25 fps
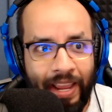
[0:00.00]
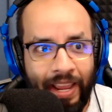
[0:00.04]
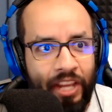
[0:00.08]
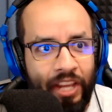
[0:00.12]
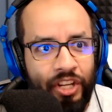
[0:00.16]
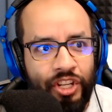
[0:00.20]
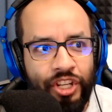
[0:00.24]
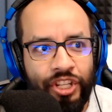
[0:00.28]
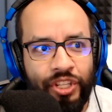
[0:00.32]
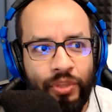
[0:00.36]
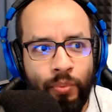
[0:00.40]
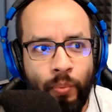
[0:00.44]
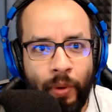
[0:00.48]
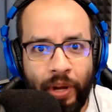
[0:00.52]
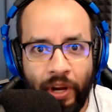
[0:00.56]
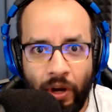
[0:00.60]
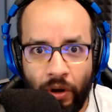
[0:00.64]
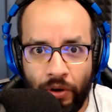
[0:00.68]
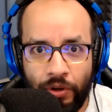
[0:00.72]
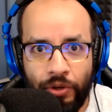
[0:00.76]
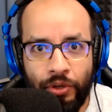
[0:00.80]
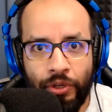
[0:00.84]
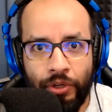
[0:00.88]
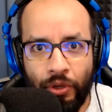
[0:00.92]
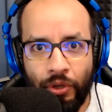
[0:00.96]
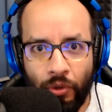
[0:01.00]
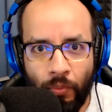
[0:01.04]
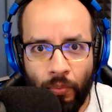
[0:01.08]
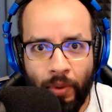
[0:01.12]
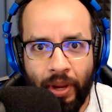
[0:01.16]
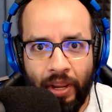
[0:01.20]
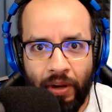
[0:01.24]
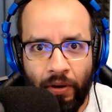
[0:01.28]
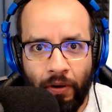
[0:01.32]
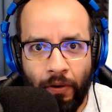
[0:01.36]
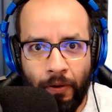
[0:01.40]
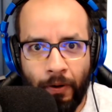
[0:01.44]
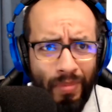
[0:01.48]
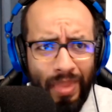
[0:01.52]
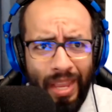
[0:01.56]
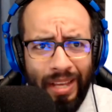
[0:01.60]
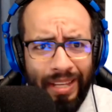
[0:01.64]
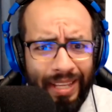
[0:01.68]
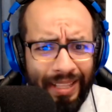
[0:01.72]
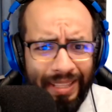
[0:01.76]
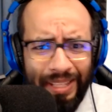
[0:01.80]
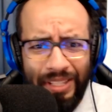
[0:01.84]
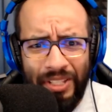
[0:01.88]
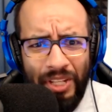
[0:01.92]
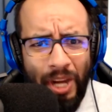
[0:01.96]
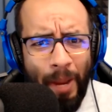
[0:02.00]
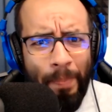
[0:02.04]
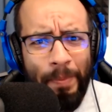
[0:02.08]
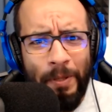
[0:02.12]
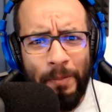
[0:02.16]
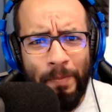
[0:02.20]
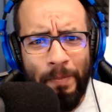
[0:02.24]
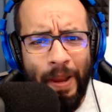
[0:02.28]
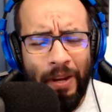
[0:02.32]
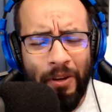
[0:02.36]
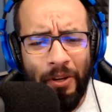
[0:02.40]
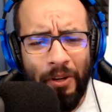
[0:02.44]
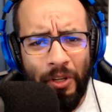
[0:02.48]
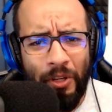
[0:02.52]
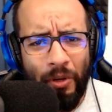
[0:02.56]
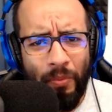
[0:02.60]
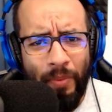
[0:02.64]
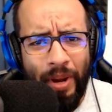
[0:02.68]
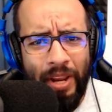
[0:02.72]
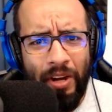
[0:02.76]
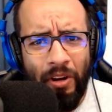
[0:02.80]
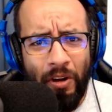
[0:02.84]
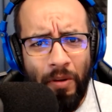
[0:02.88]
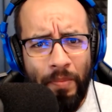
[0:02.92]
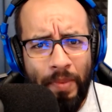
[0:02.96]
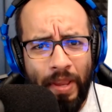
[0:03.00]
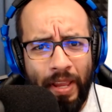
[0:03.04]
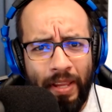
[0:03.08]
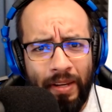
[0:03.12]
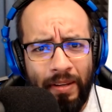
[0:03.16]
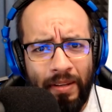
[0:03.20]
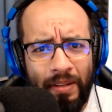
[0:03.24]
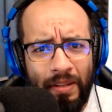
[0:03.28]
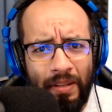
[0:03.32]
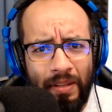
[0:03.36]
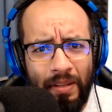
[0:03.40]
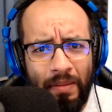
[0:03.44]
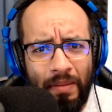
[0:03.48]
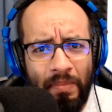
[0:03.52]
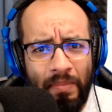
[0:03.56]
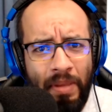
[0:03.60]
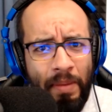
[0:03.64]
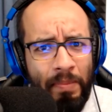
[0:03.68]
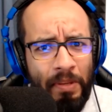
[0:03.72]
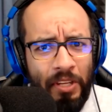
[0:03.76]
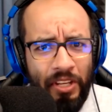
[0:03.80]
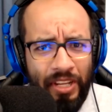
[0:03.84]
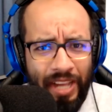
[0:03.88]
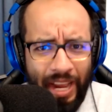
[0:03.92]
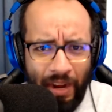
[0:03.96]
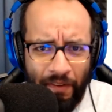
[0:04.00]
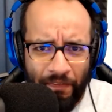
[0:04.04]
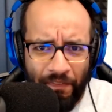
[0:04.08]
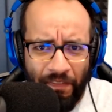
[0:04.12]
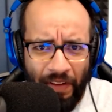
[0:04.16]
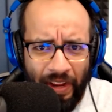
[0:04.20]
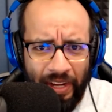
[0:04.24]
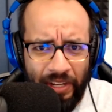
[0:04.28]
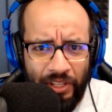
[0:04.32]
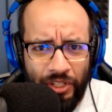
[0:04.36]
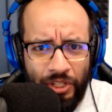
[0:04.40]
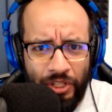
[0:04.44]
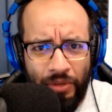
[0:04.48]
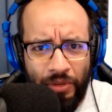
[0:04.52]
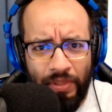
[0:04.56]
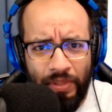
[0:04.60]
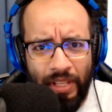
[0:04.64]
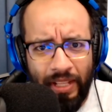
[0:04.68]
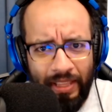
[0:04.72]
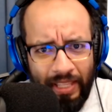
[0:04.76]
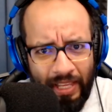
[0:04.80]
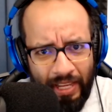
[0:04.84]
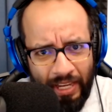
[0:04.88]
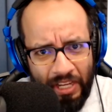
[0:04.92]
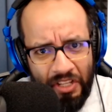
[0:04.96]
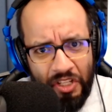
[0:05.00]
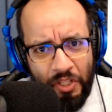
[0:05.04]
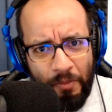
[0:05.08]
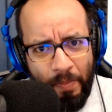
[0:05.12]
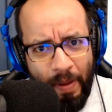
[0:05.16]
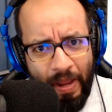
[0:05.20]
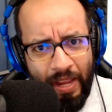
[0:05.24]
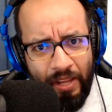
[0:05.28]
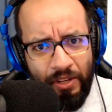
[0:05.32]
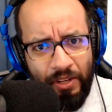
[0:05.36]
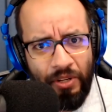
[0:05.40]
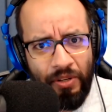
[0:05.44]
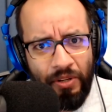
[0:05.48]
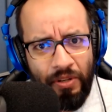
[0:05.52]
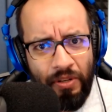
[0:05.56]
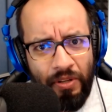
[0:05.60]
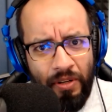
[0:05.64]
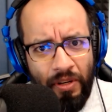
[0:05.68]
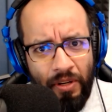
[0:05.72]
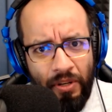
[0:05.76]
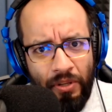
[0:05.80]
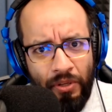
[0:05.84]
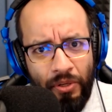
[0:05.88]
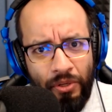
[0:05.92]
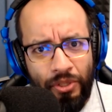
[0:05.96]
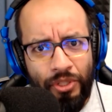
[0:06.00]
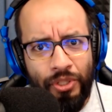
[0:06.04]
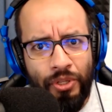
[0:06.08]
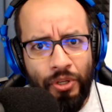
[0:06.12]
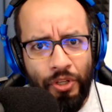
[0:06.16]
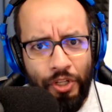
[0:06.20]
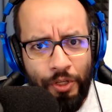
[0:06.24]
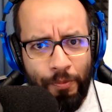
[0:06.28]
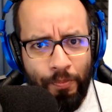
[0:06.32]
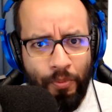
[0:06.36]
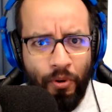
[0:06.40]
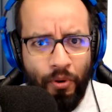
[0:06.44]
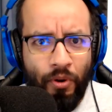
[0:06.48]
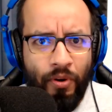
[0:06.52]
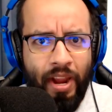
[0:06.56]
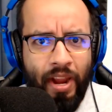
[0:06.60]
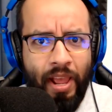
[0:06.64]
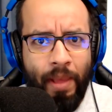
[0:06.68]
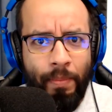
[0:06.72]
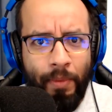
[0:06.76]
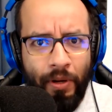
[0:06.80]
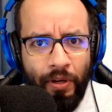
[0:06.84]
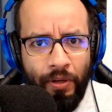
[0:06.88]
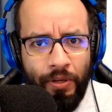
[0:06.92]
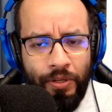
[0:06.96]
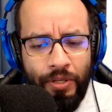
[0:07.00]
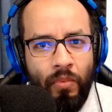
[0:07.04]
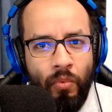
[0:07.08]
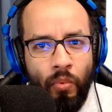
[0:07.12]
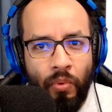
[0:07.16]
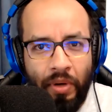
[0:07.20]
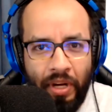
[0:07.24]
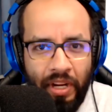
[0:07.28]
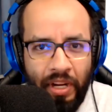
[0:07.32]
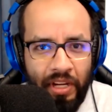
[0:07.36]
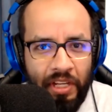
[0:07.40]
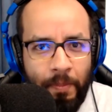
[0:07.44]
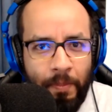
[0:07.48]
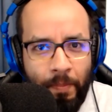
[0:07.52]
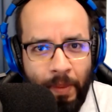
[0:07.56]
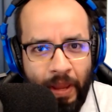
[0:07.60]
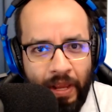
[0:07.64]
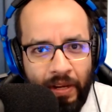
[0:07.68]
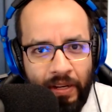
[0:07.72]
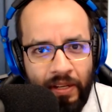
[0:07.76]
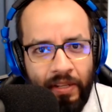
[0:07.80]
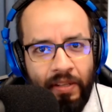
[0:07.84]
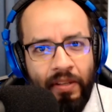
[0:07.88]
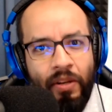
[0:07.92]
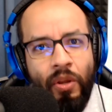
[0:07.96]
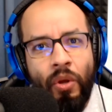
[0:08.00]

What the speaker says: It just went under your radar. Get these topics back on your radar, man. Maybe you got to fine tune that thing, expand your search parameters. We're independent.